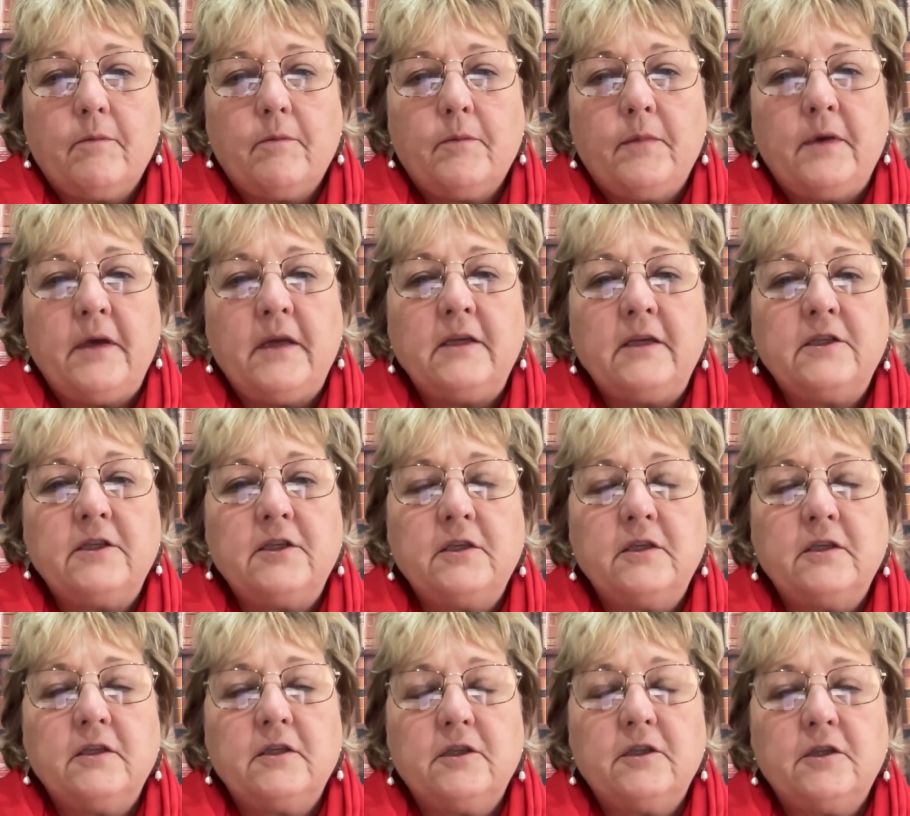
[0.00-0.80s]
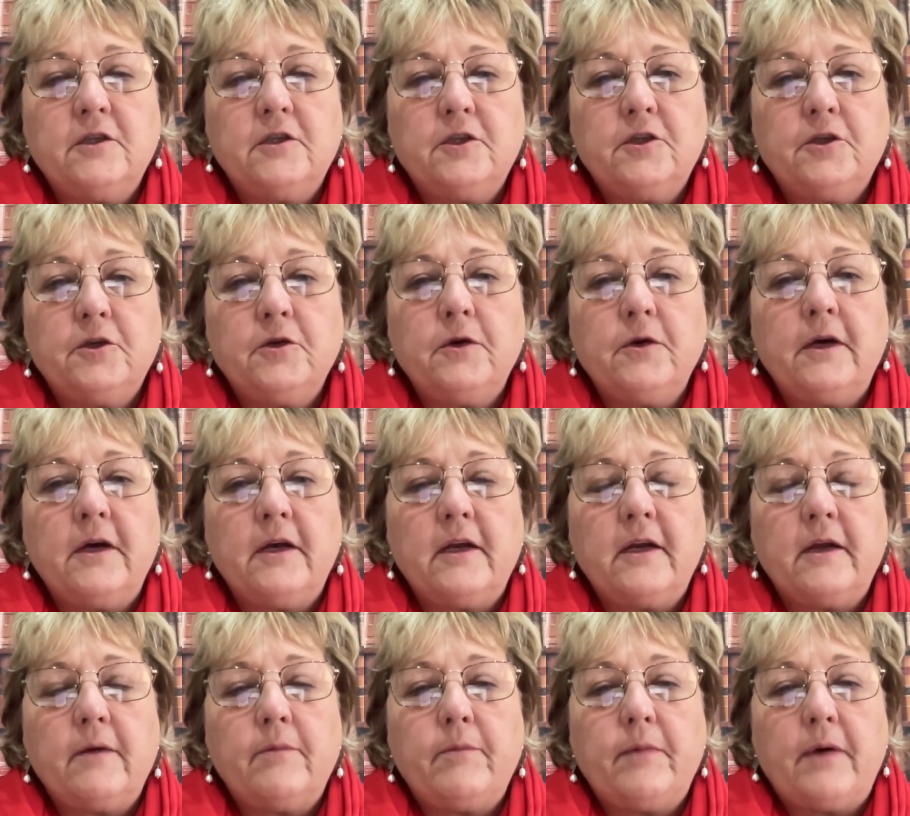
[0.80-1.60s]
be
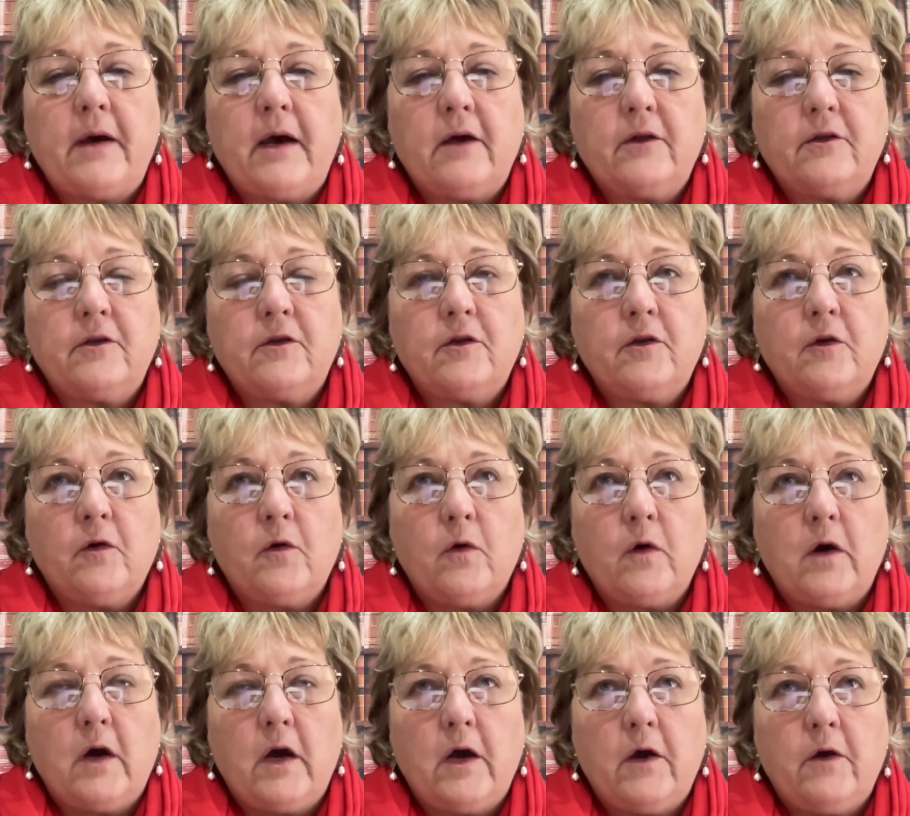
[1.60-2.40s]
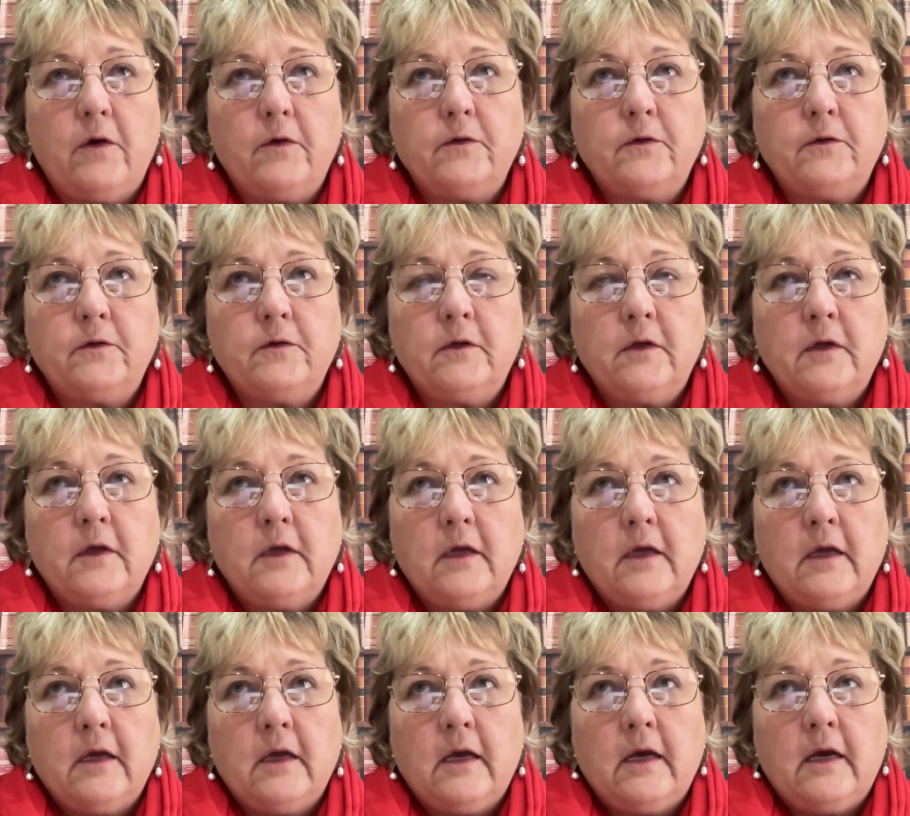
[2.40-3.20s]
sure about your
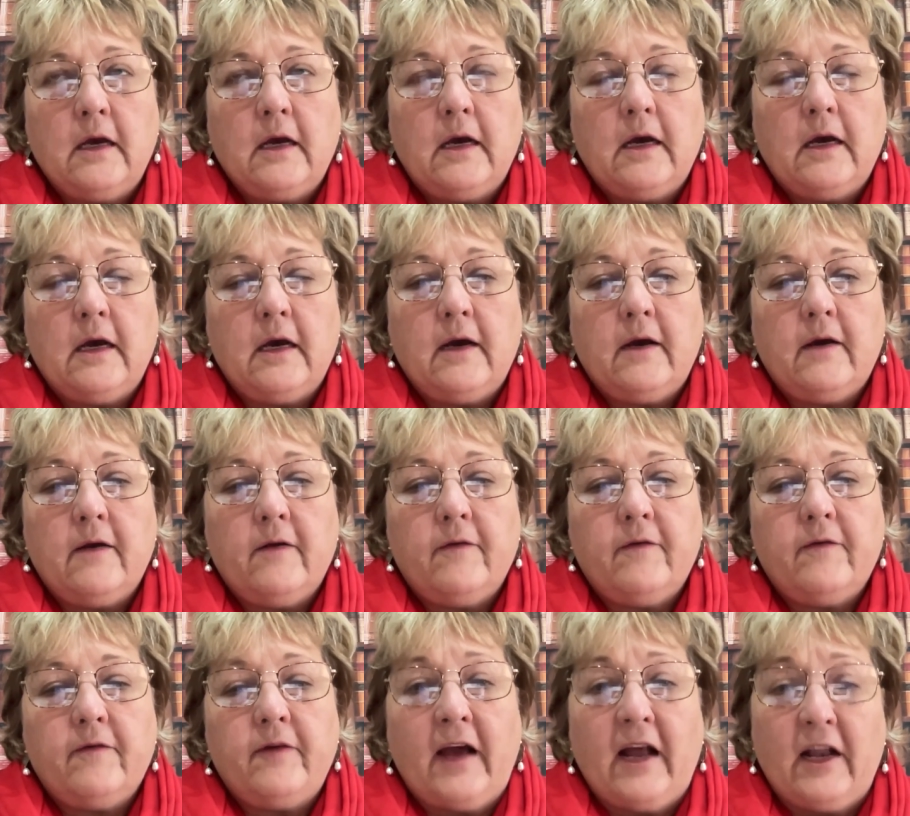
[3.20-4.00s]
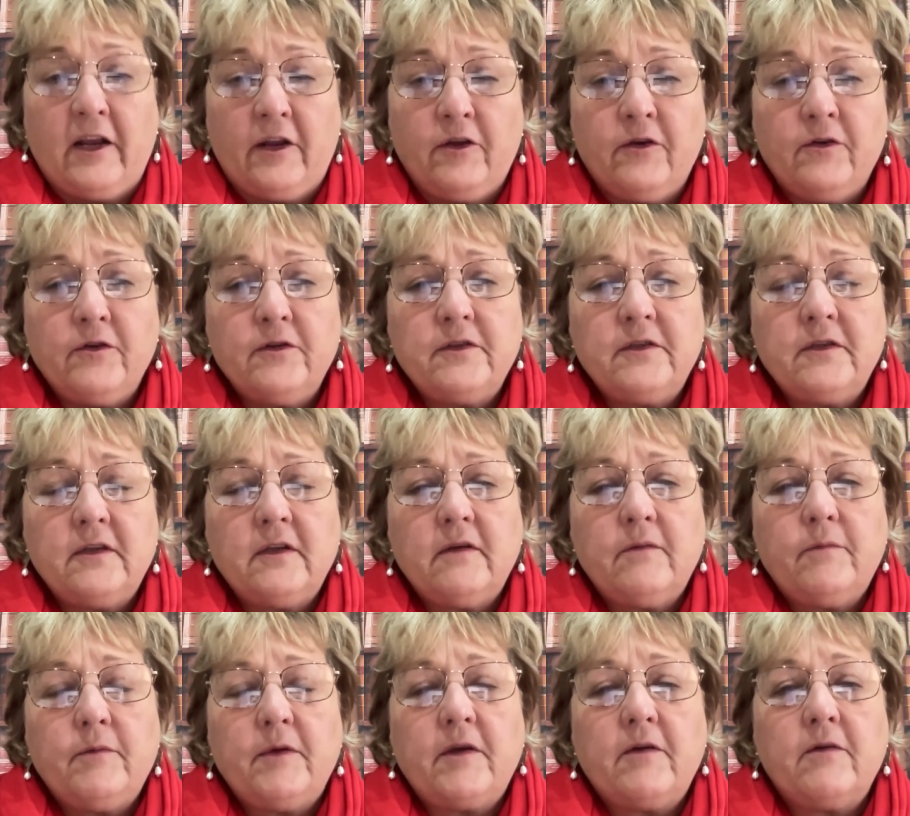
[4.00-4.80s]
own values,
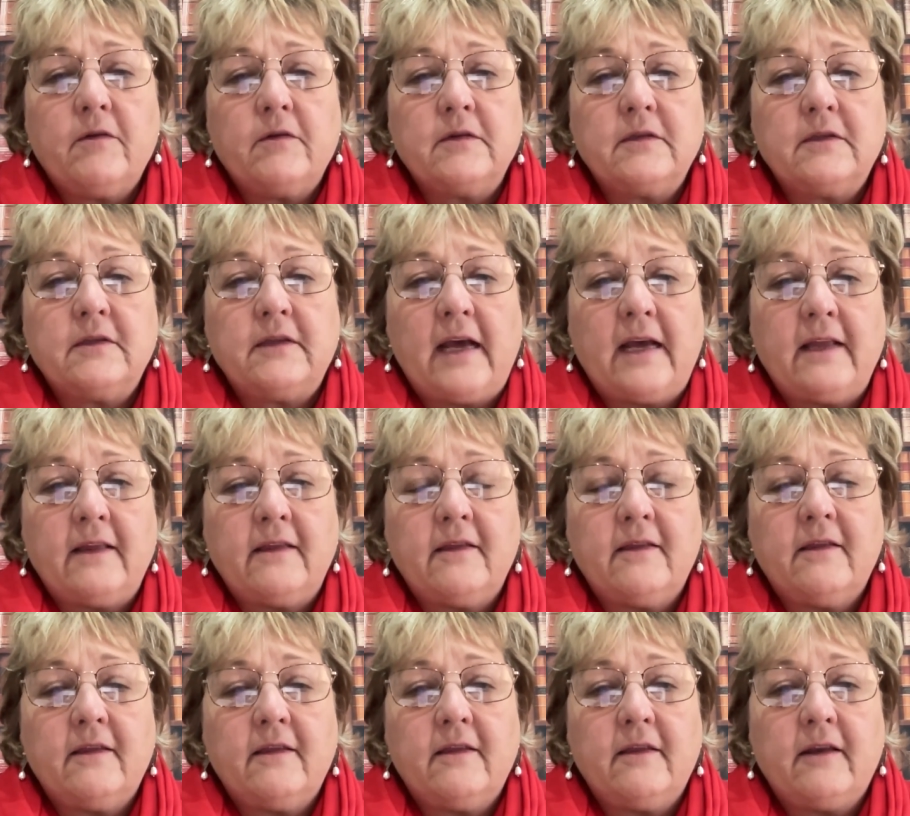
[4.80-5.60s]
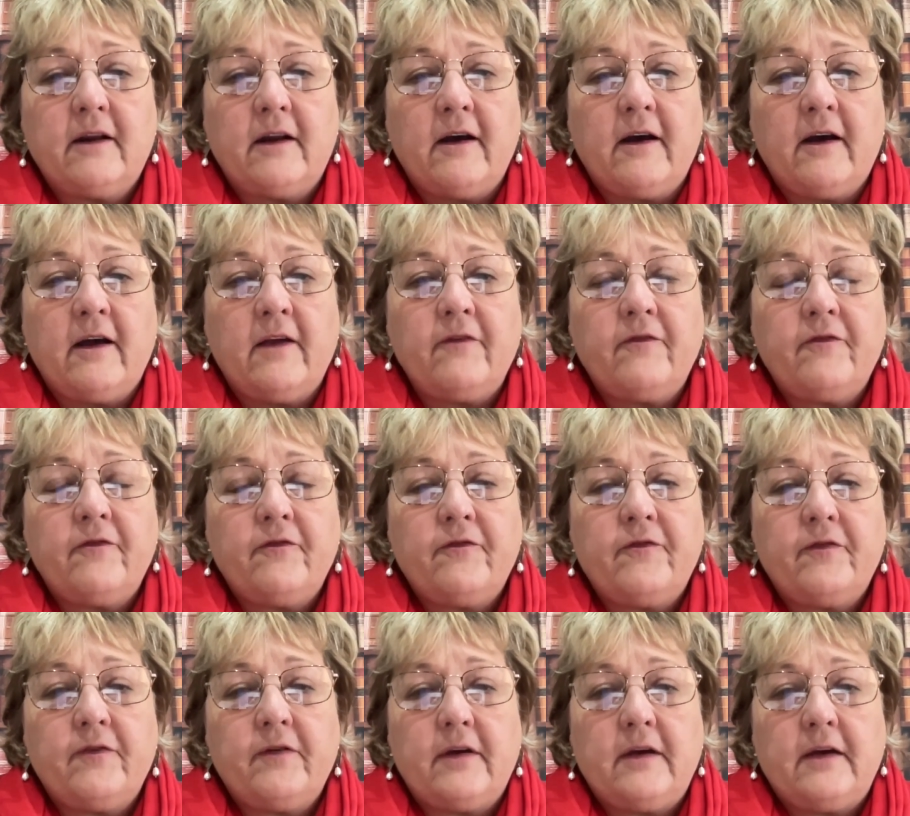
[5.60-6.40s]
because that
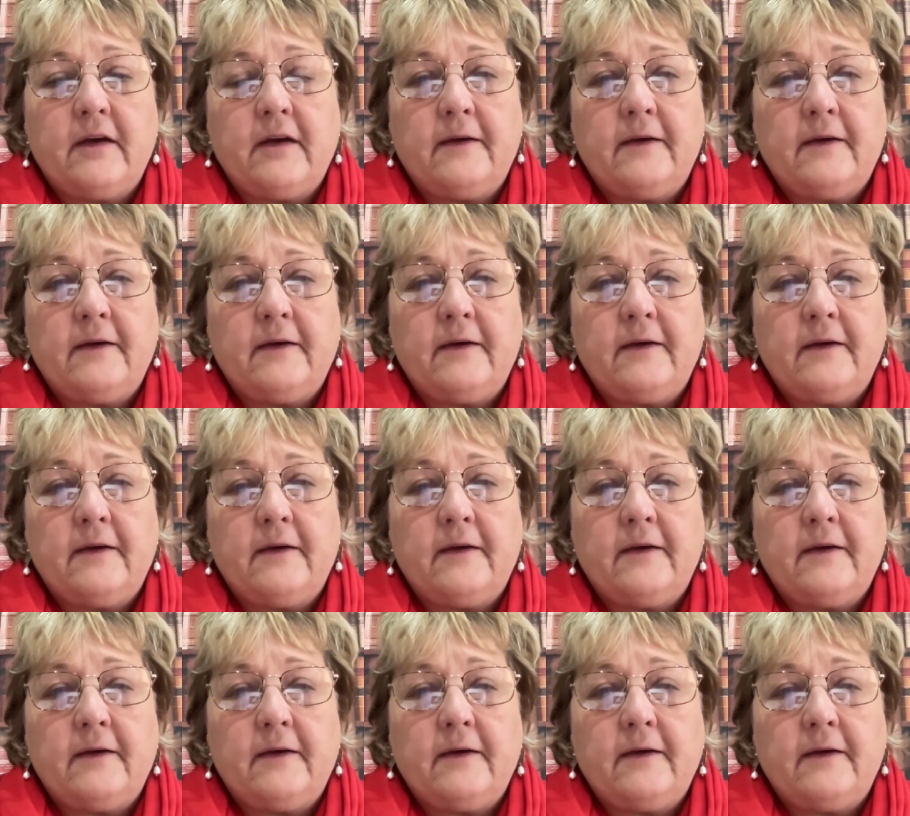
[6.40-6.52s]
drive